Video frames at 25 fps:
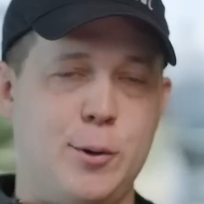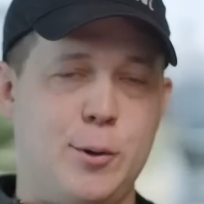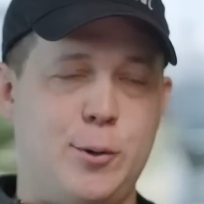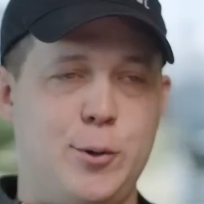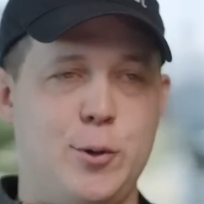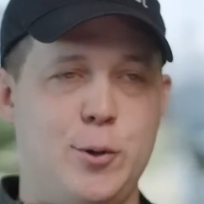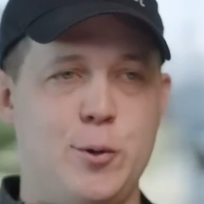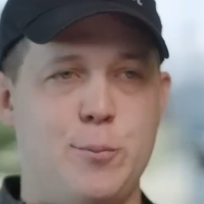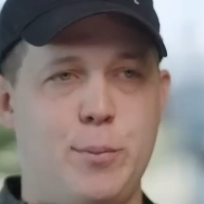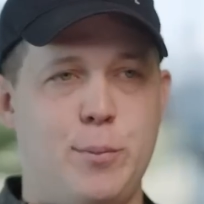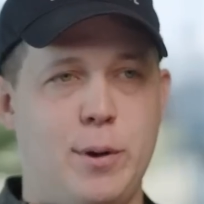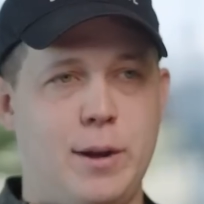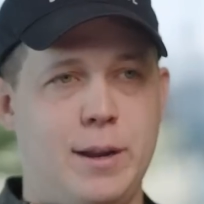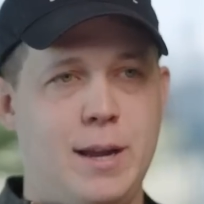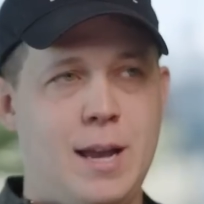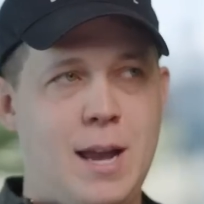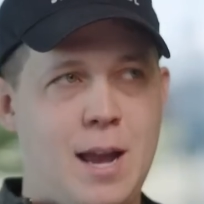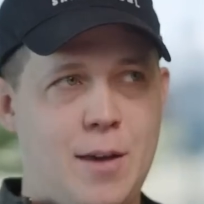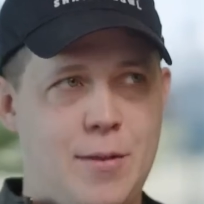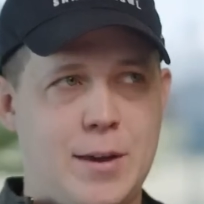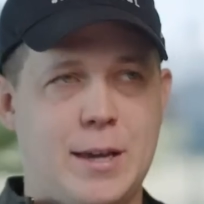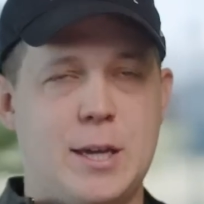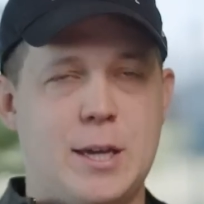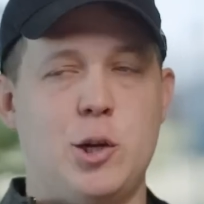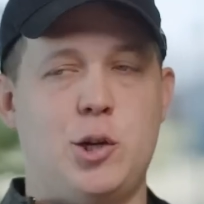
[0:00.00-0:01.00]
too. But I
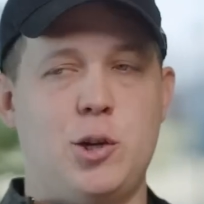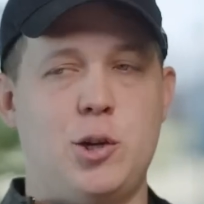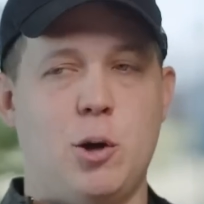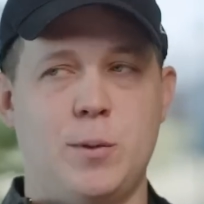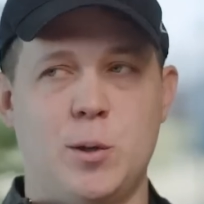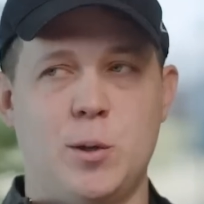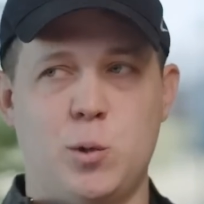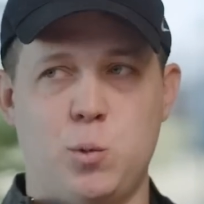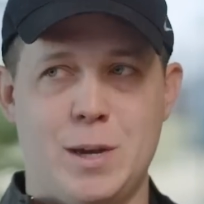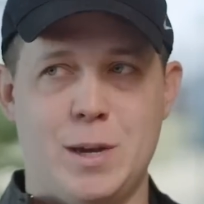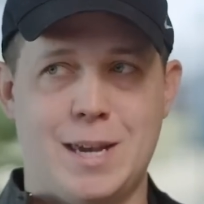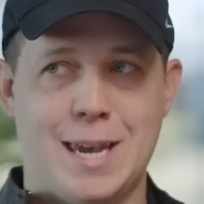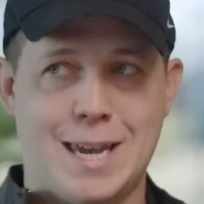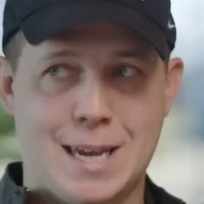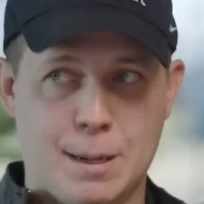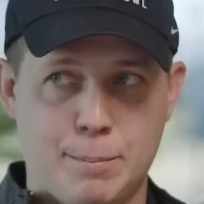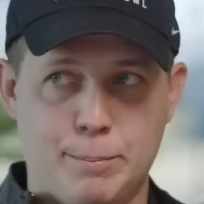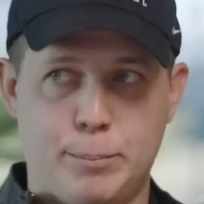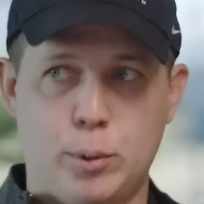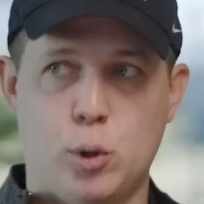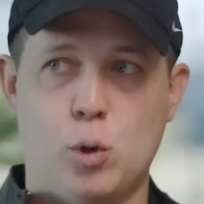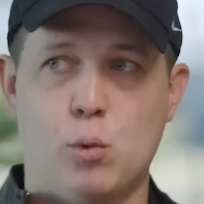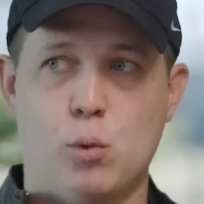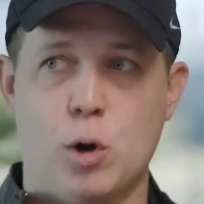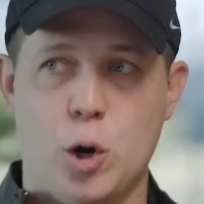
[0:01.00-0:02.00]
think he's shown this week he can
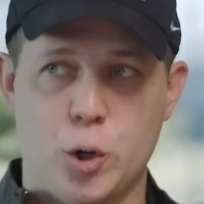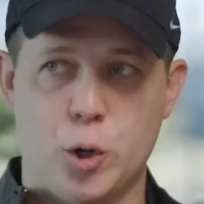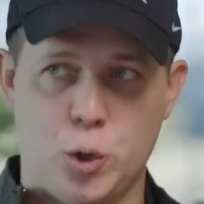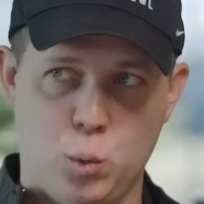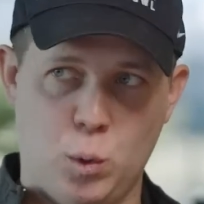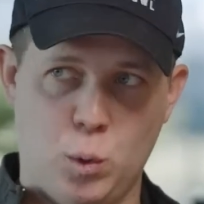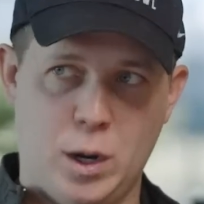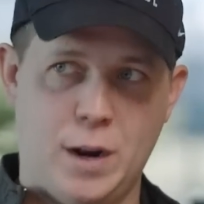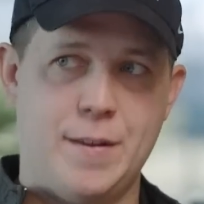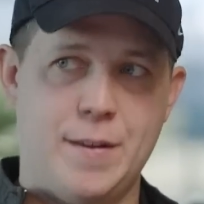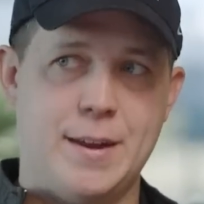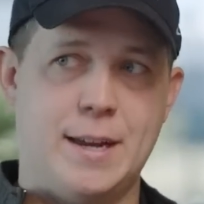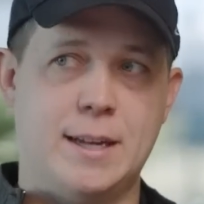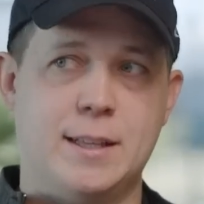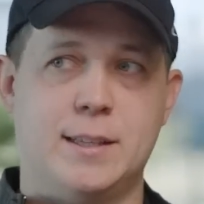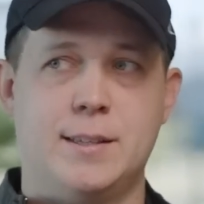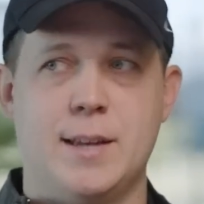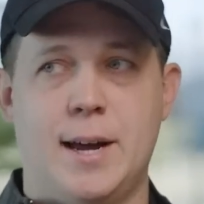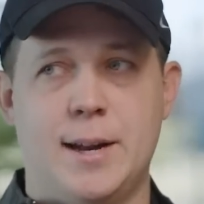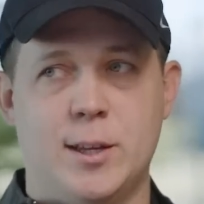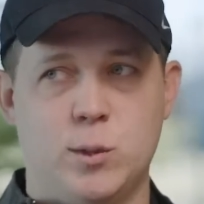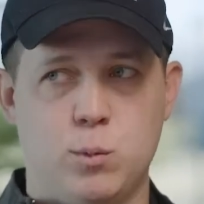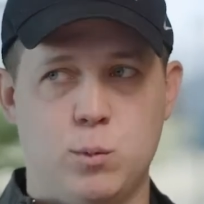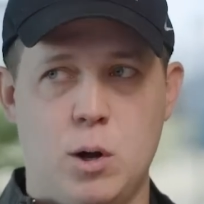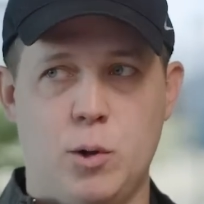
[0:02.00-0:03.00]
bull rush and win on the
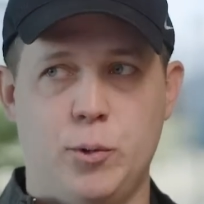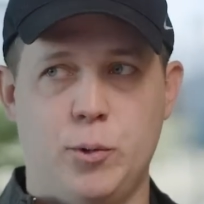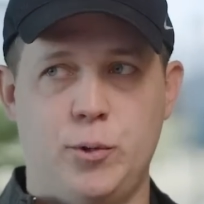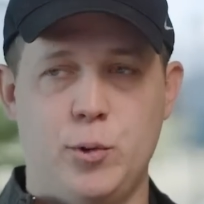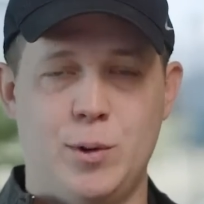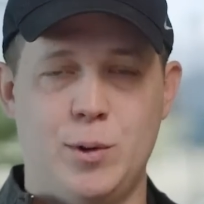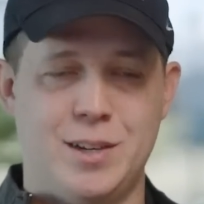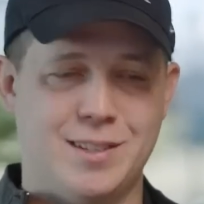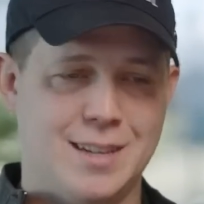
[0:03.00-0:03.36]
inside as well, too.